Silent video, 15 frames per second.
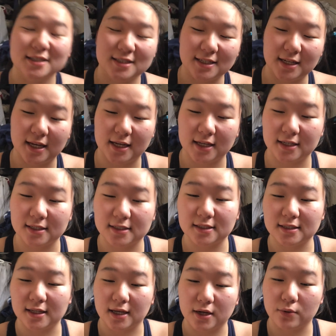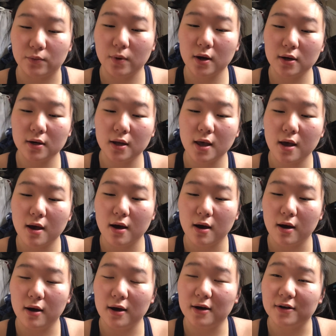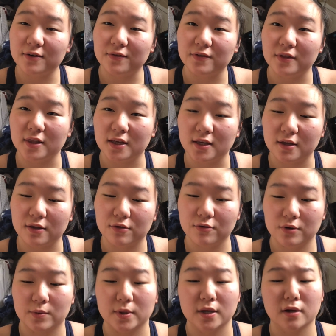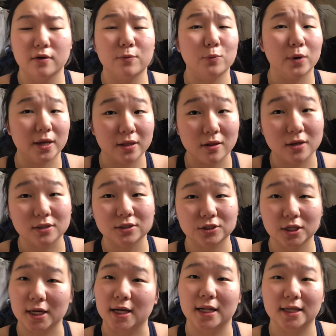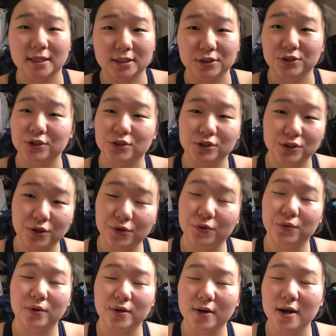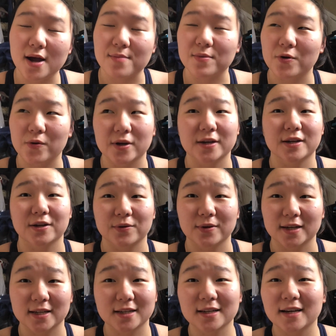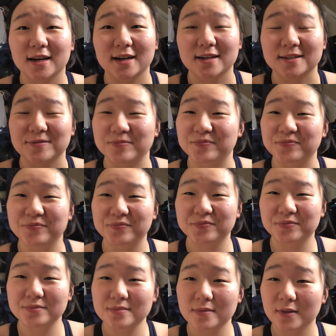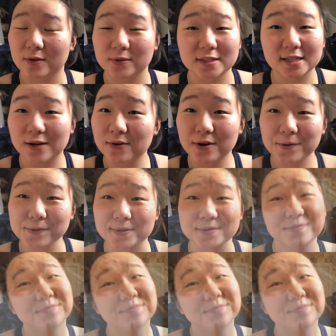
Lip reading: Today is day one of the 3-week weight loss challenge, so I'm going to do it. We'll see how it goes.